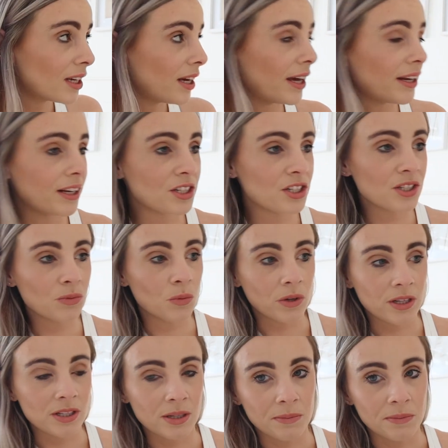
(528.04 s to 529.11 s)
and I just
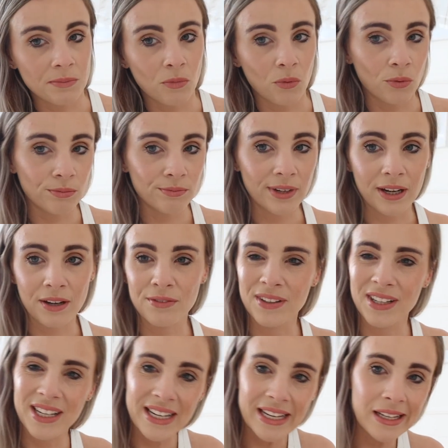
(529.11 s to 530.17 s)
wanted something more like
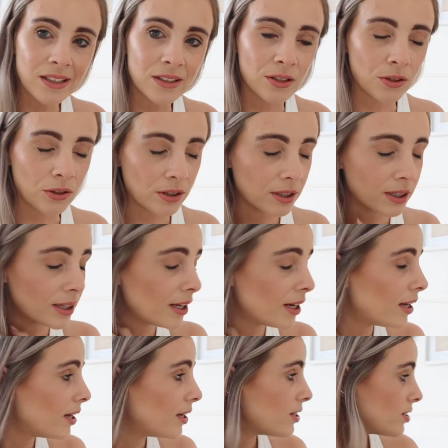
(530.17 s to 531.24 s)
a clean look.
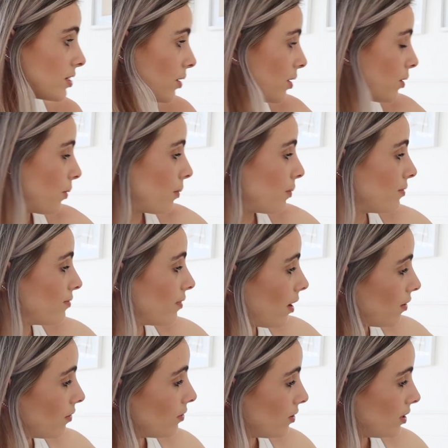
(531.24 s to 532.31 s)
So anyway, we
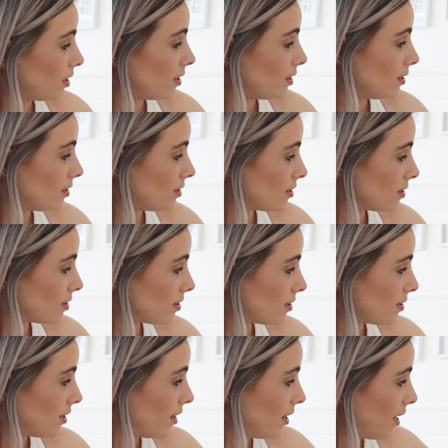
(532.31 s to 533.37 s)
found these,
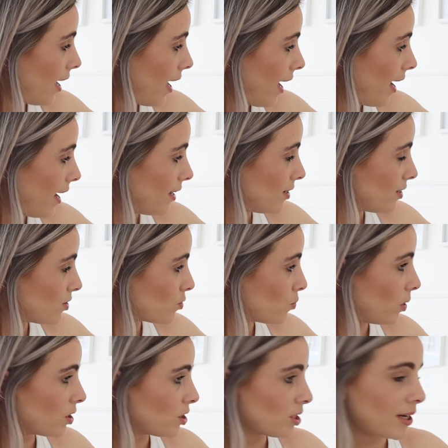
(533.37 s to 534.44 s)
and
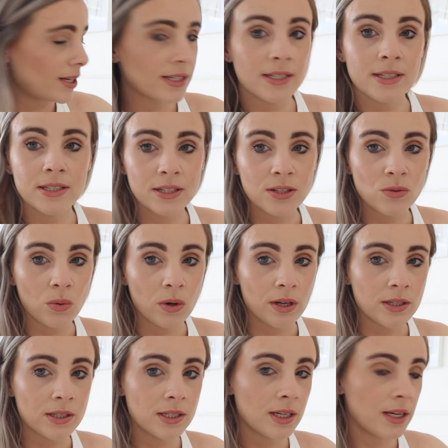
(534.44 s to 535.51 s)
what Jason did
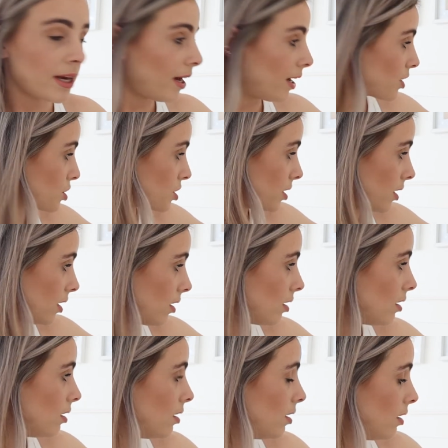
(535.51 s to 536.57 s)
was he actually
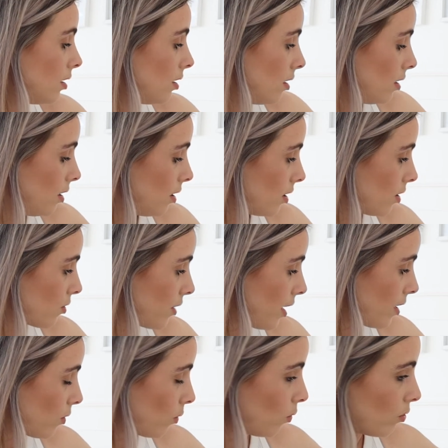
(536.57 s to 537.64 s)

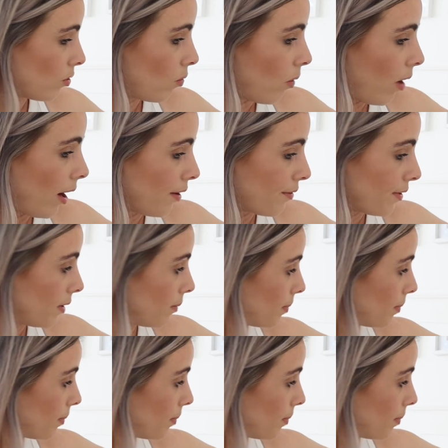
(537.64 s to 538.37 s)
create all the wiring